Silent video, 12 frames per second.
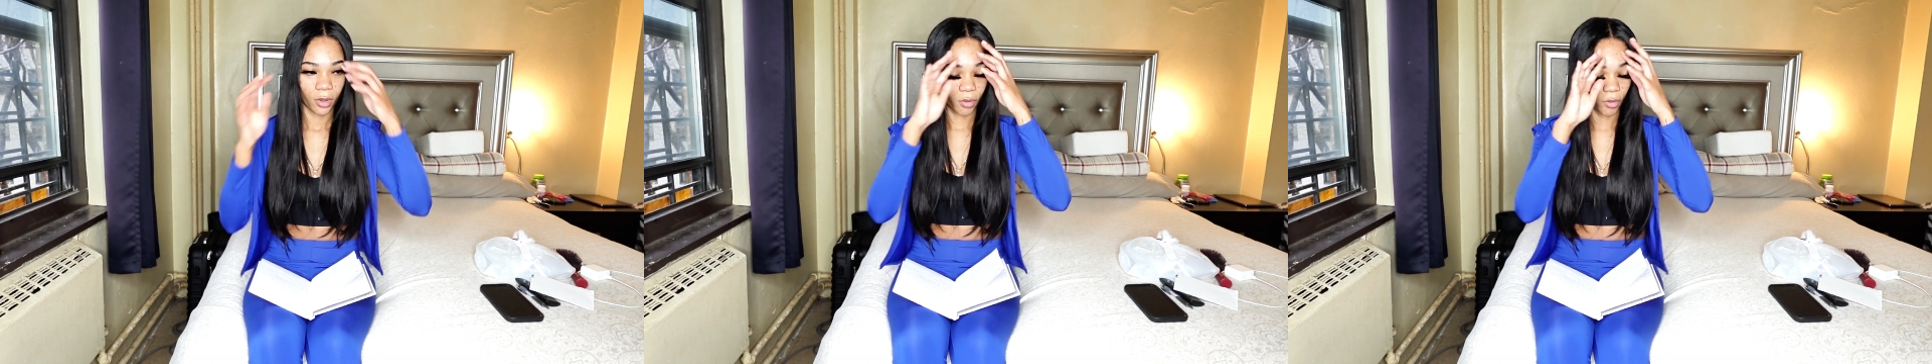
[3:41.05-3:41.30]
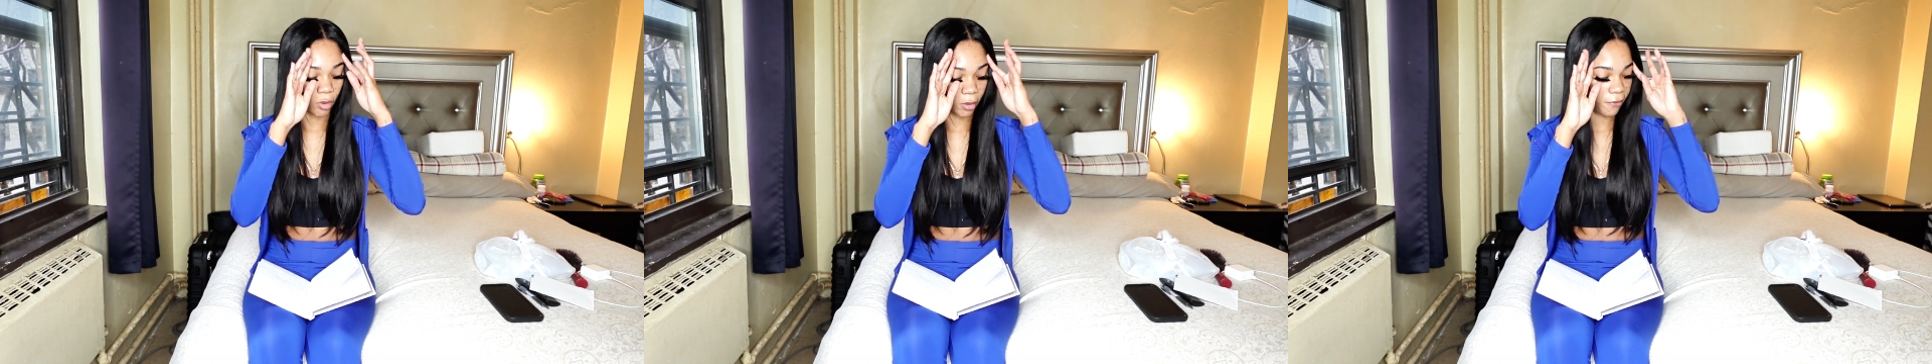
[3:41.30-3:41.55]

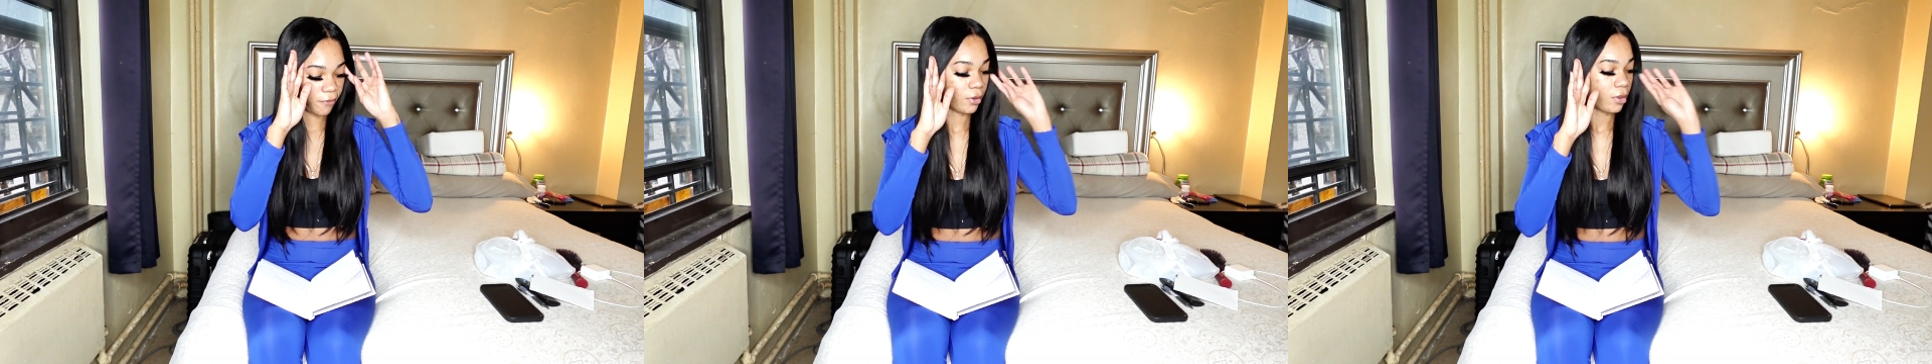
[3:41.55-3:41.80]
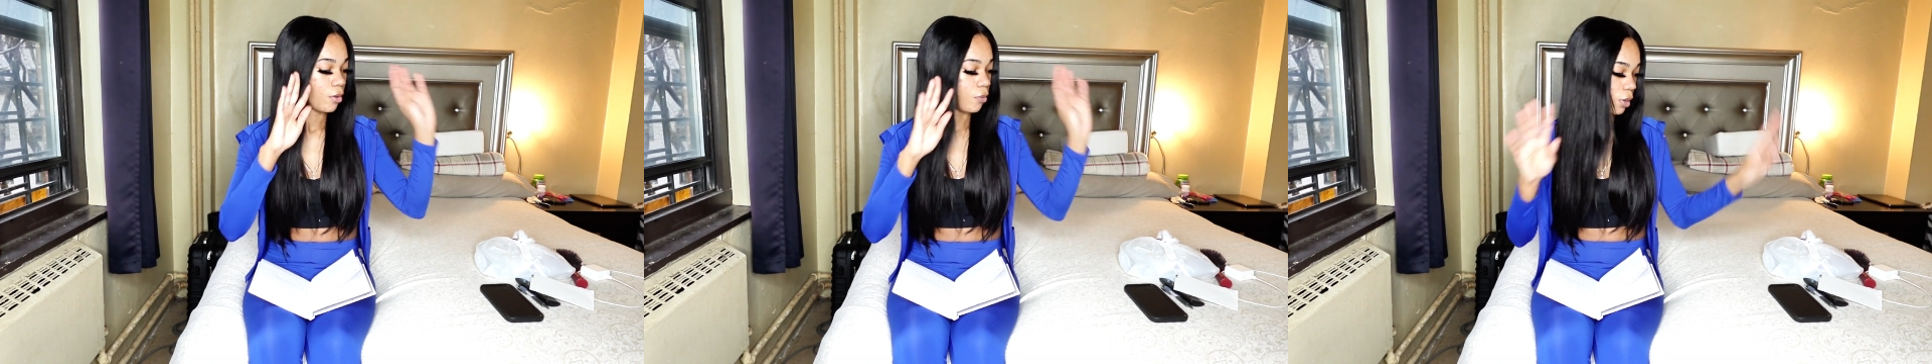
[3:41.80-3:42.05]
off
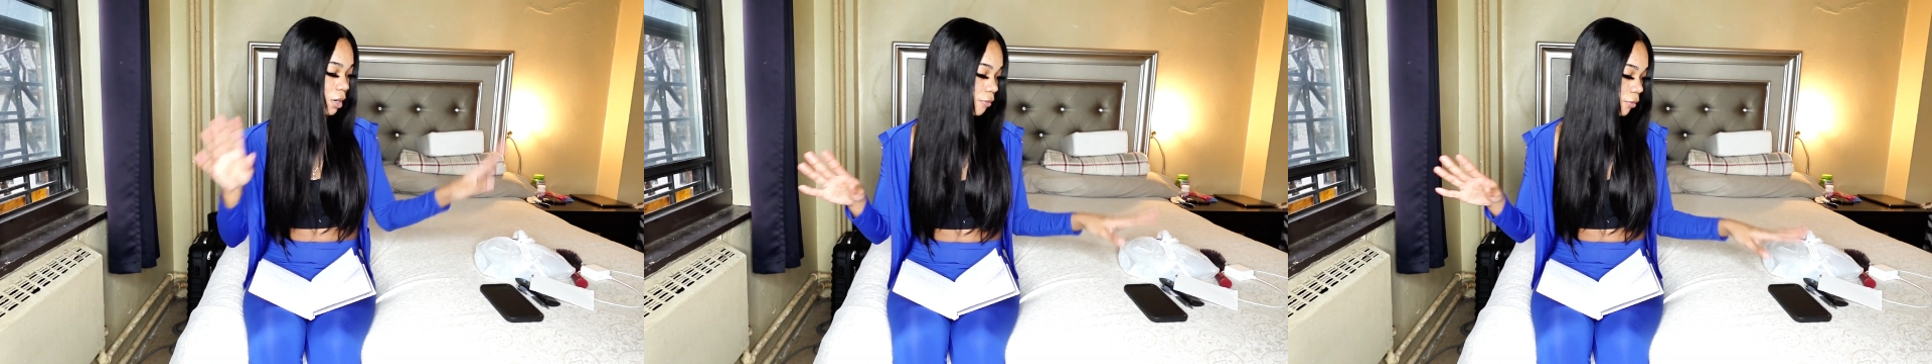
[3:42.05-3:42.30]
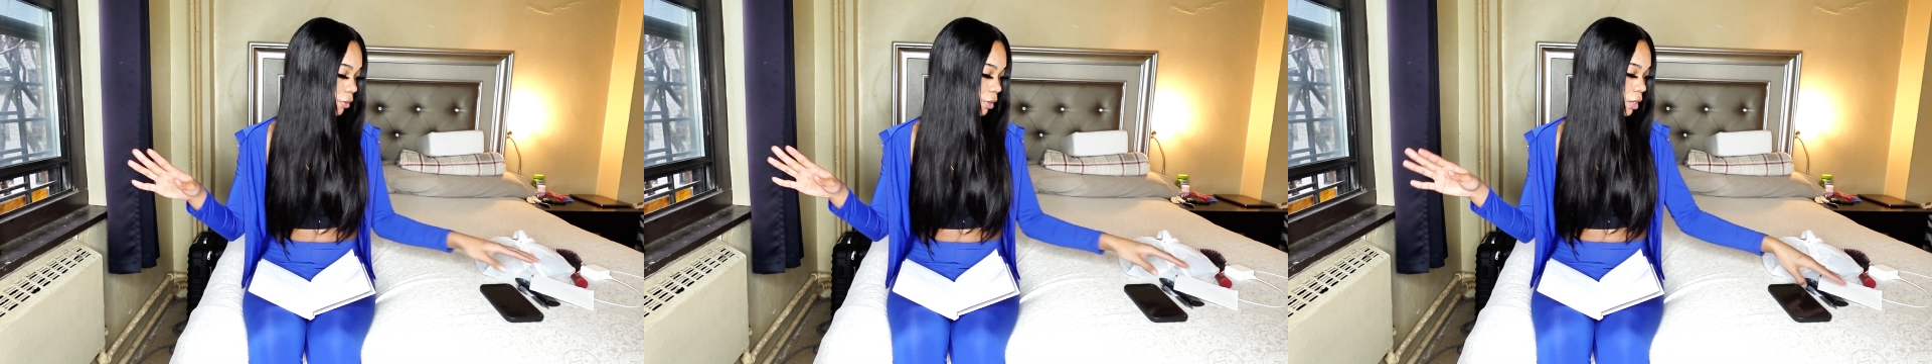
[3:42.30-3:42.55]
what I
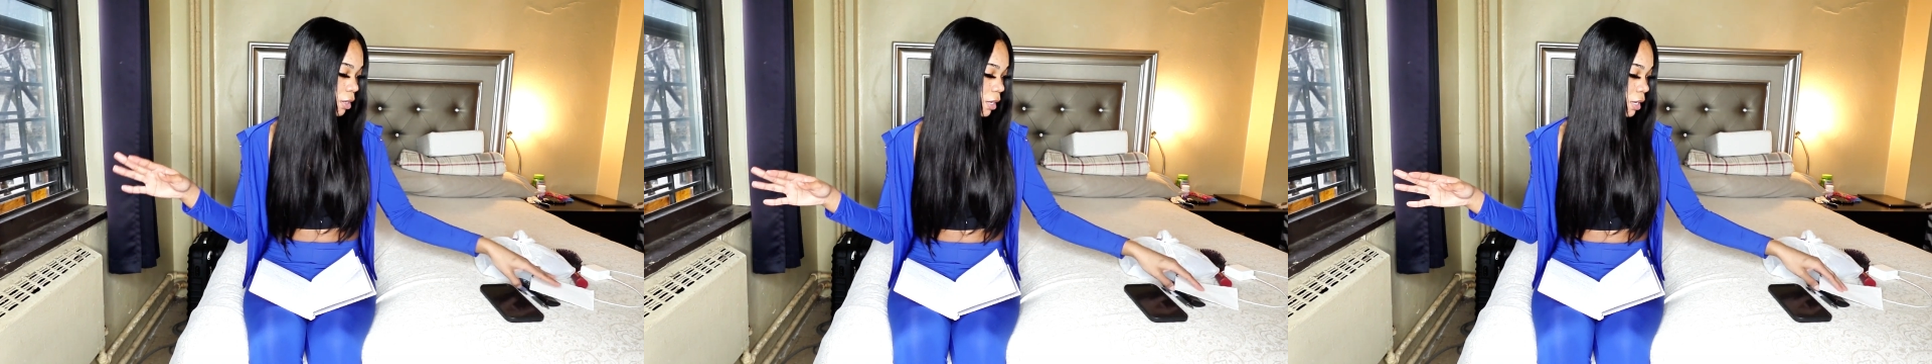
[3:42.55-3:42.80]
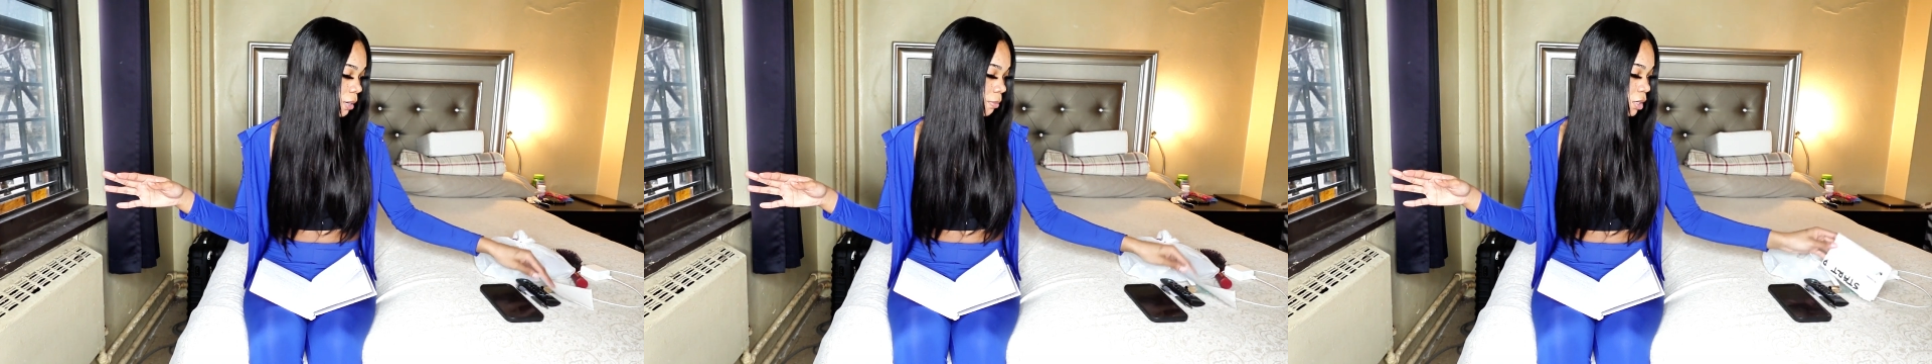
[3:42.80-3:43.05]
wrote, y'all,
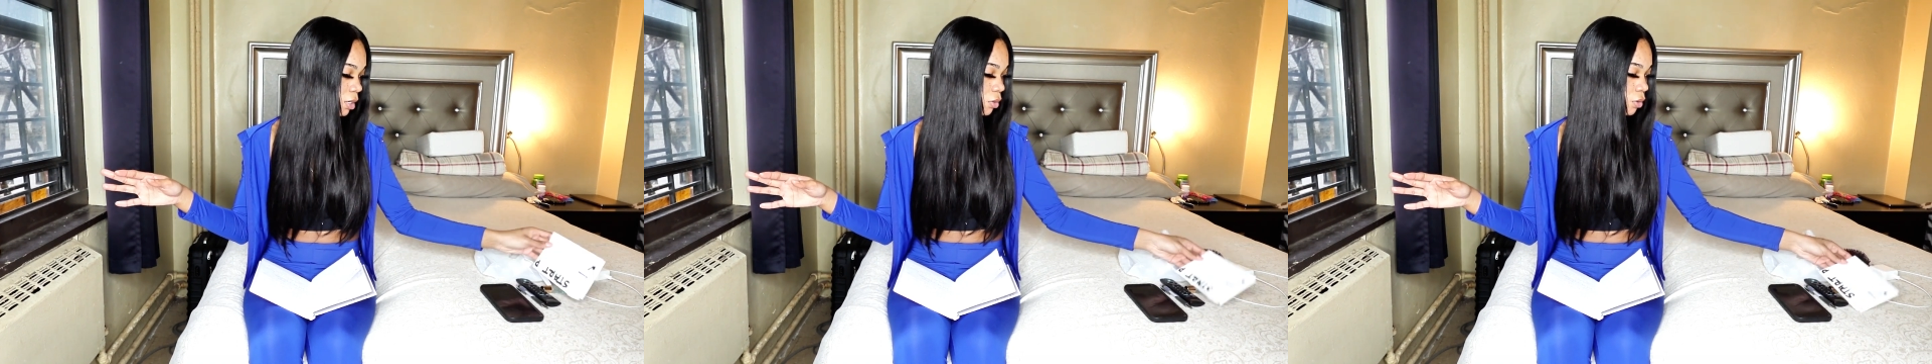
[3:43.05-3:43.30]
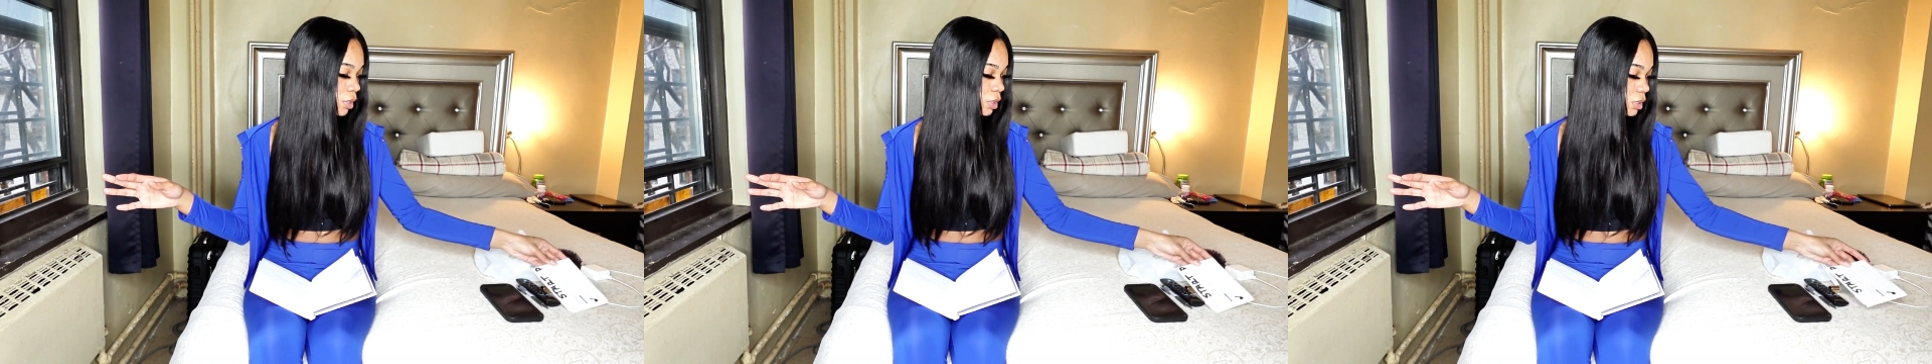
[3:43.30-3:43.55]
and I'm gonna
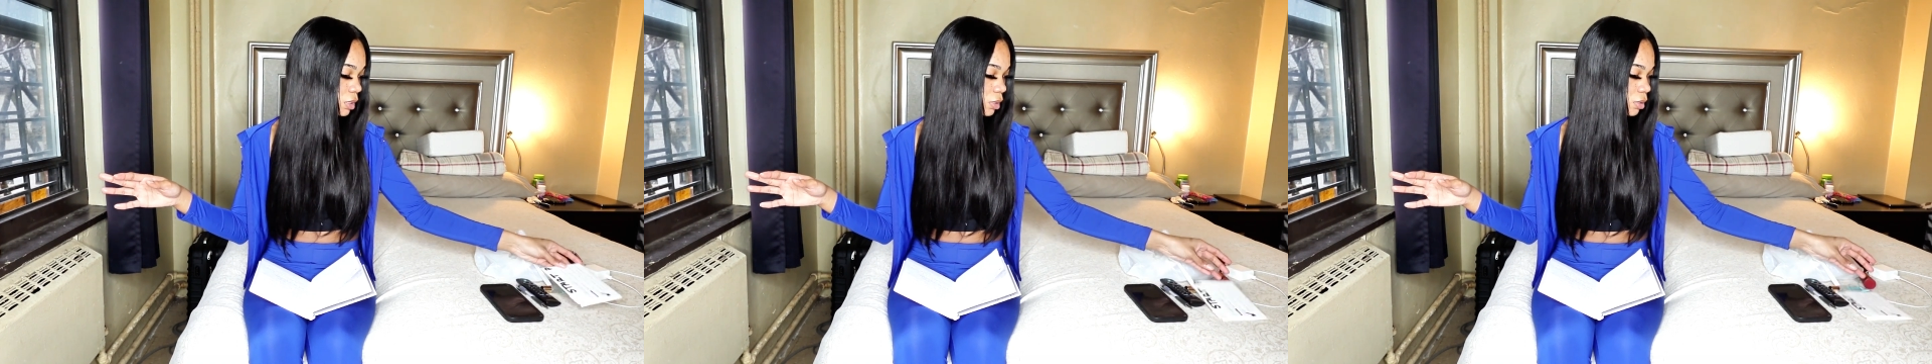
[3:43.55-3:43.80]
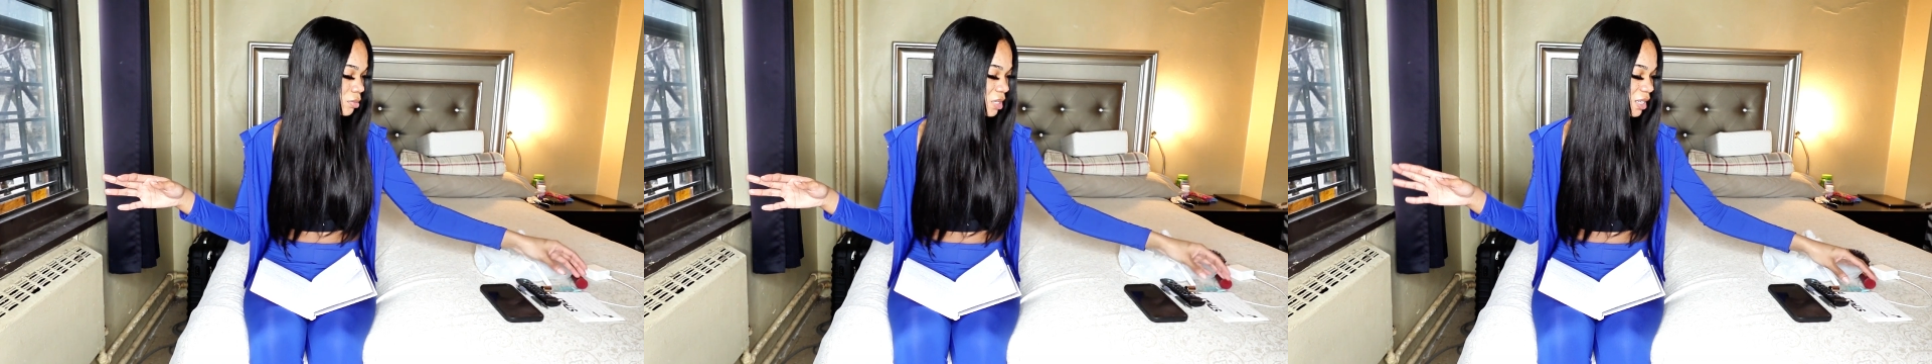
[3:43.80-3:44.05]
go into
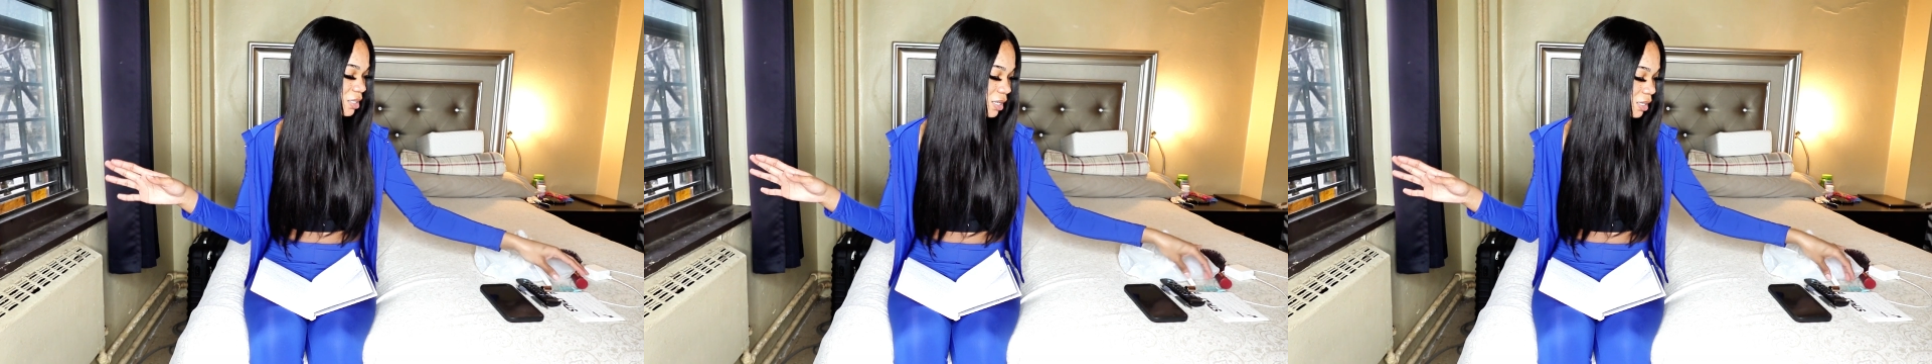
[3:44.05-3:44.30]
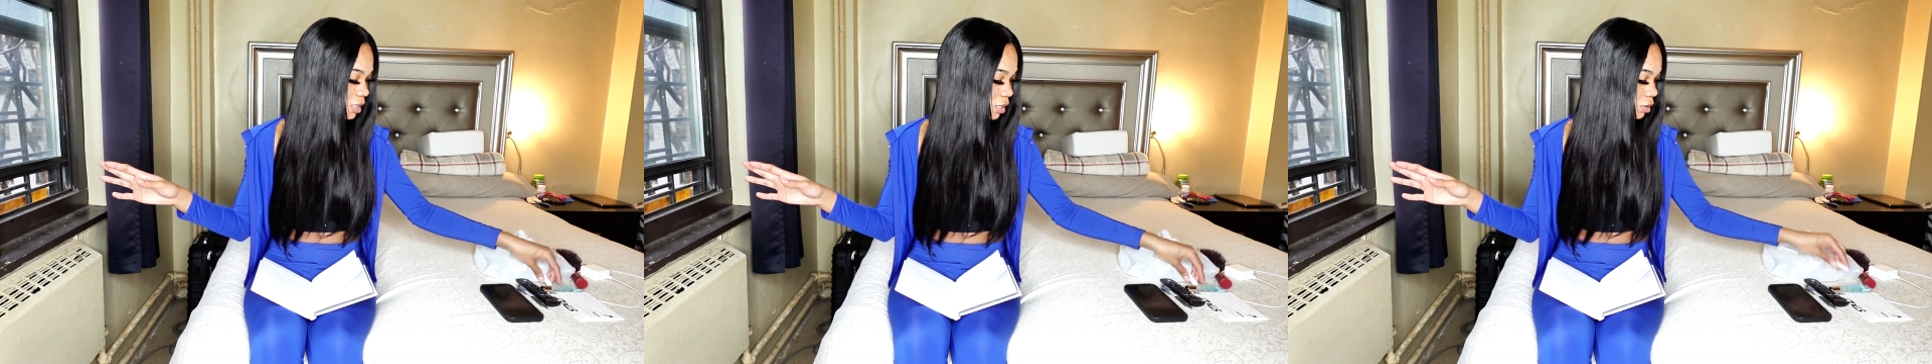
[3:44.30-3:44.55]
not
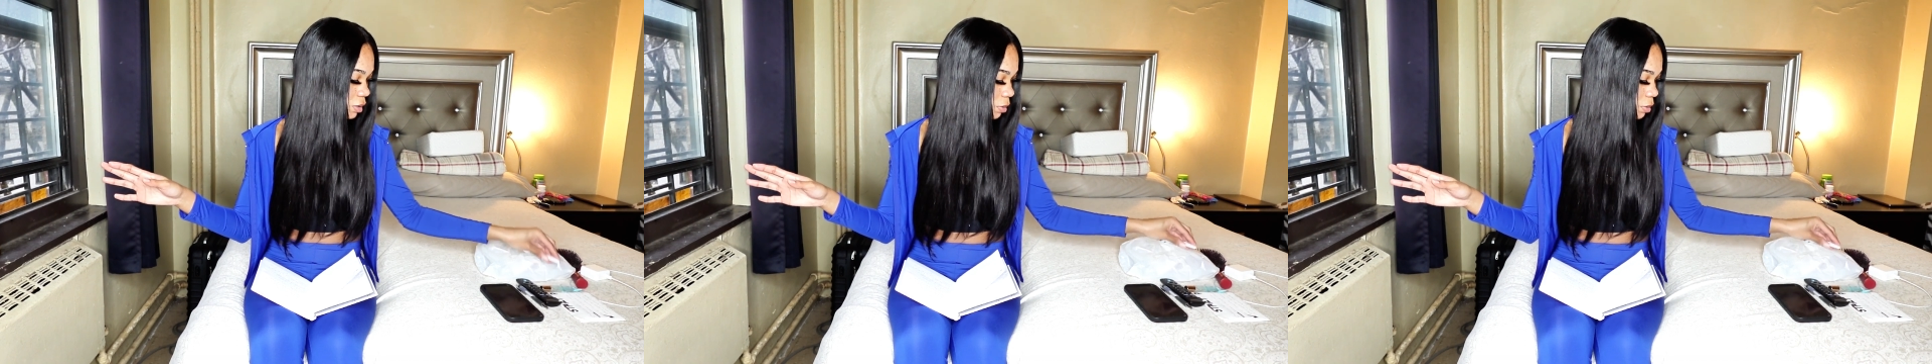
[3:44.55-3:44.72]
details,